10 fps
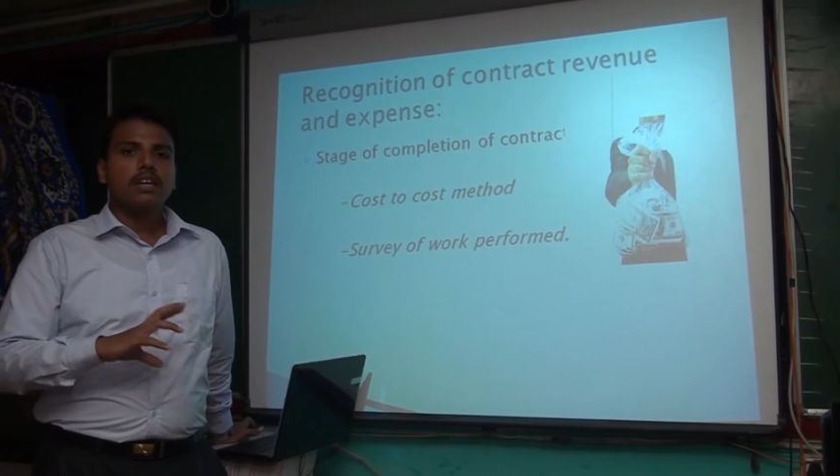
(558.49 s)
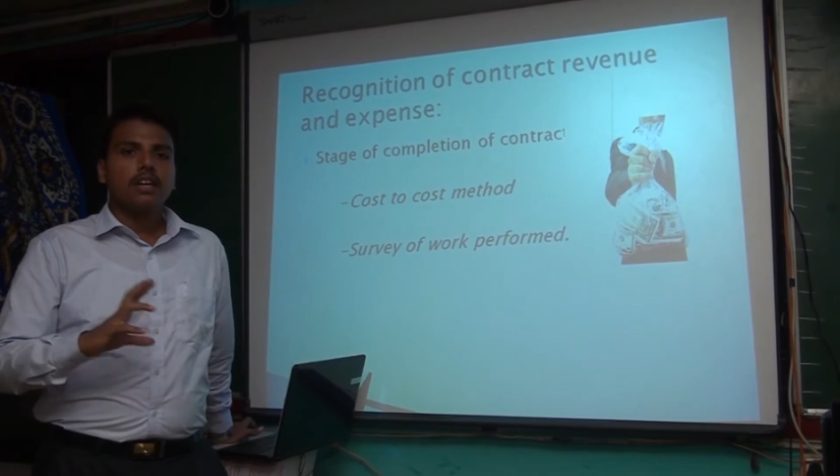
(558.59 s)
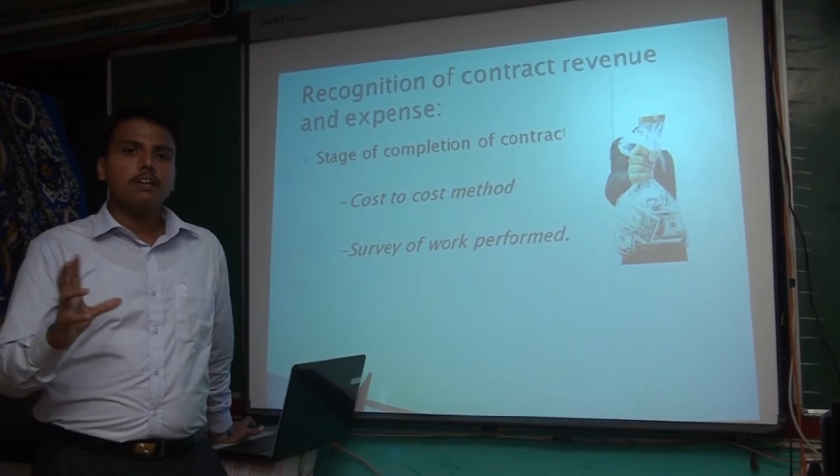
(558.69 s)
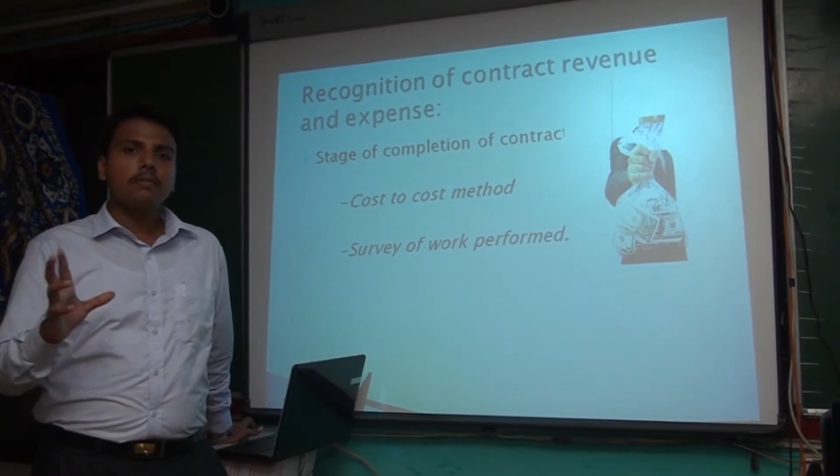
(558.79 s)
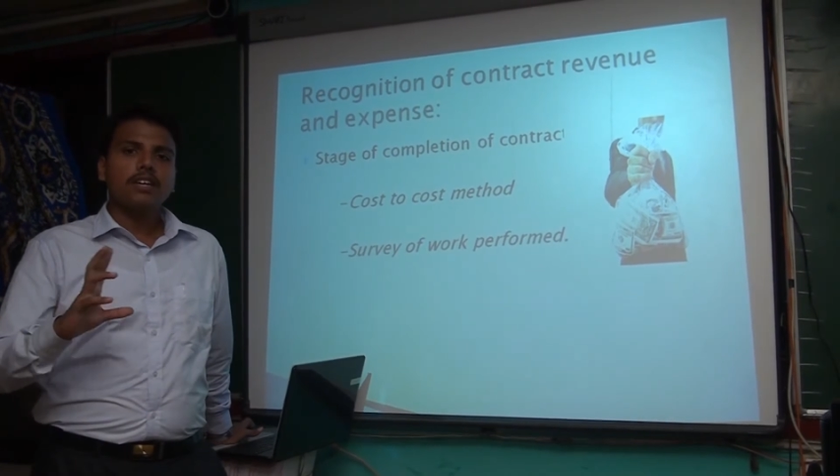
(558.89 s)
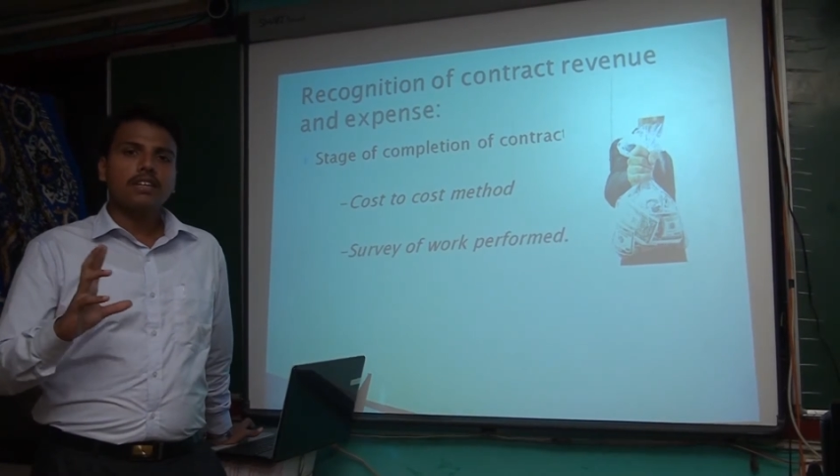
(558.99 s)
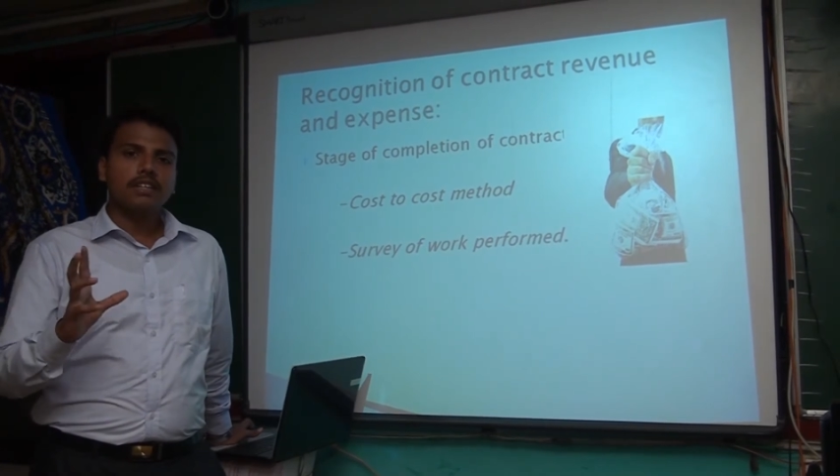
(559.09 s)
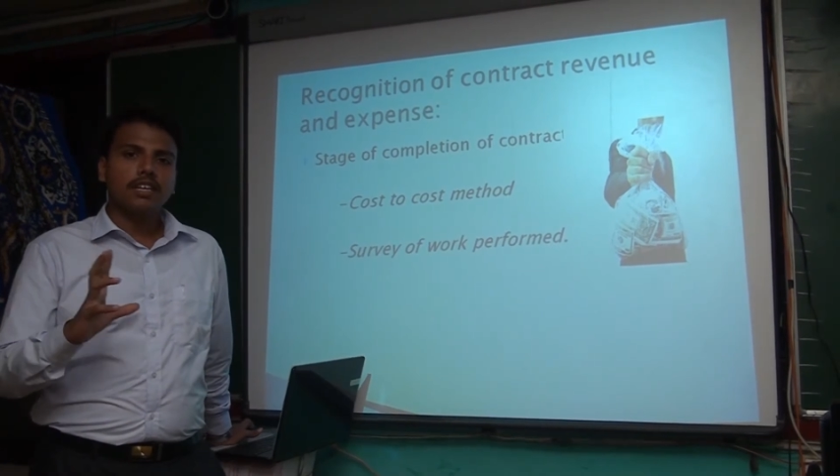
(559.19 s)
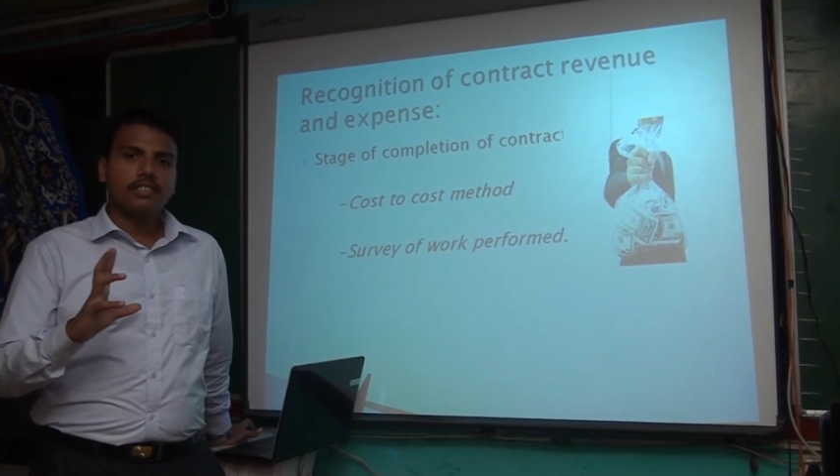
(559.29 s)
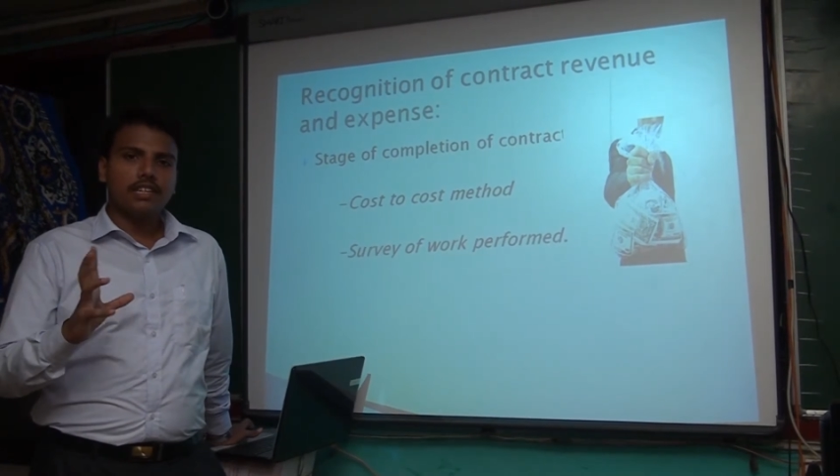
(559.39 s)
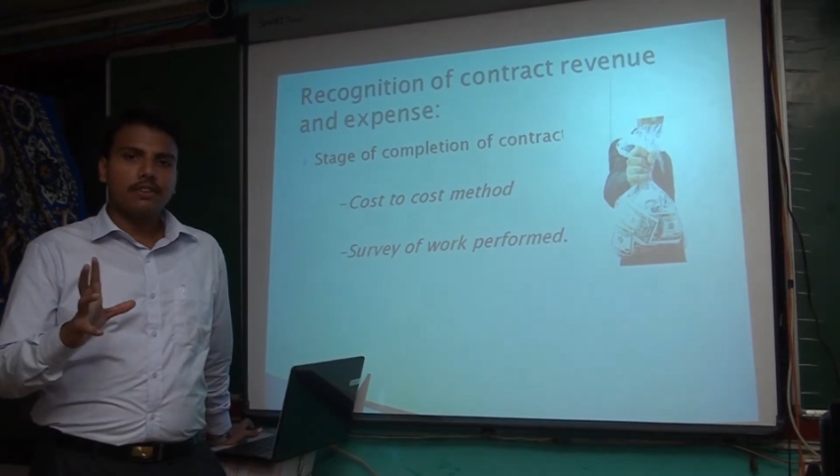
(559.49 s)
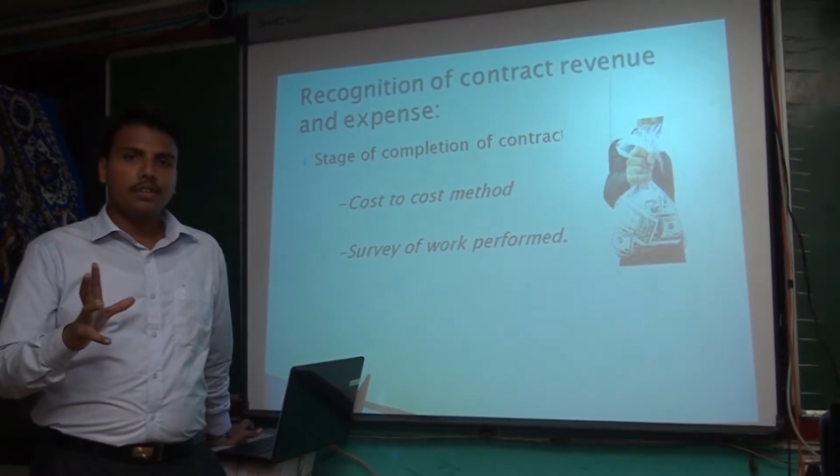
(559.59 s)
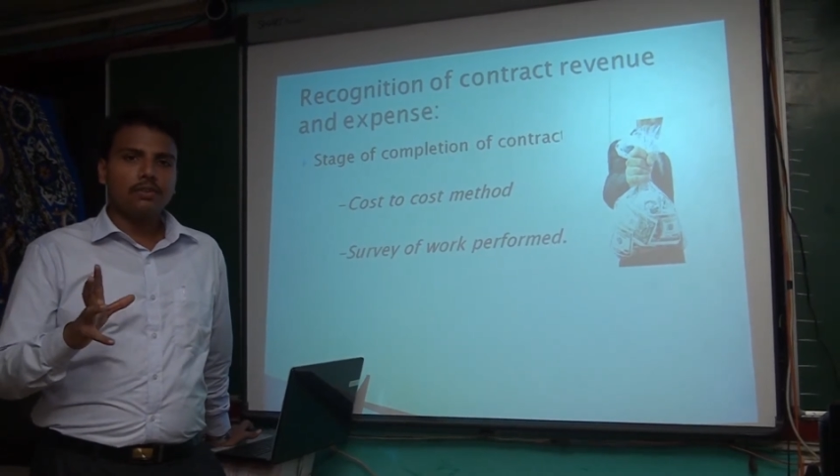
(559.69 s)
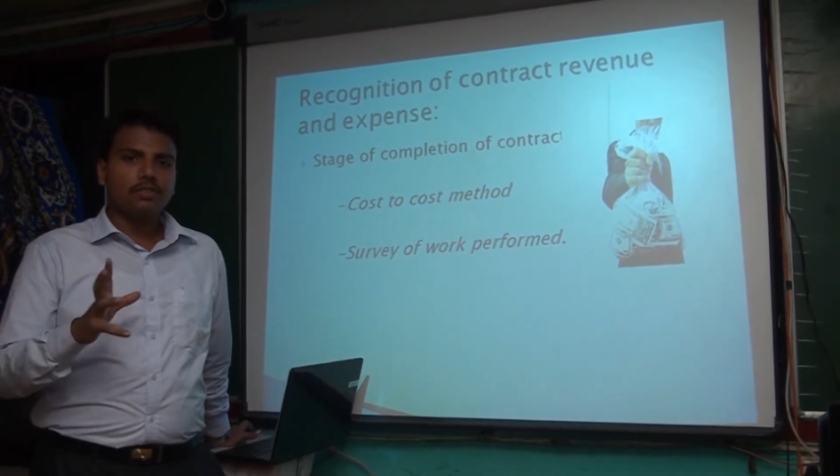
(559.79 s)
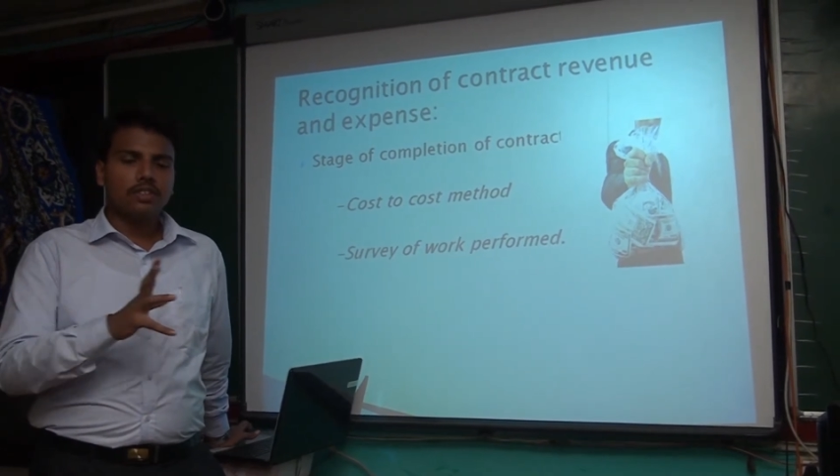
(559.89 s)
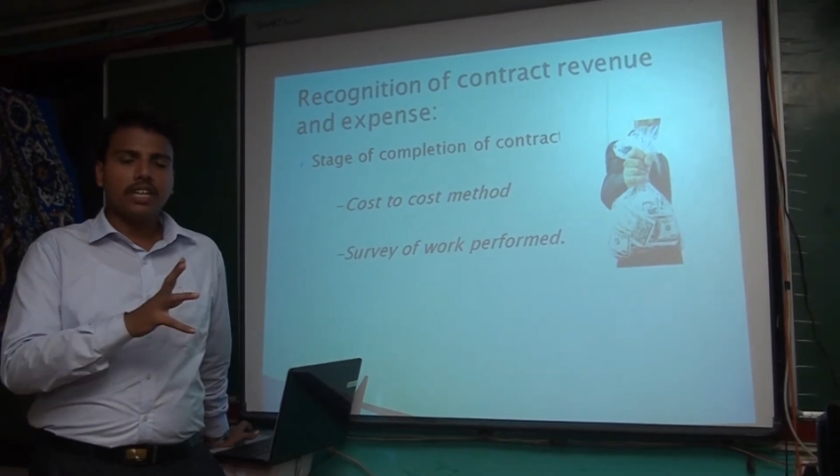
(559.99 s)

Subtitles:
he may recognize revenue to the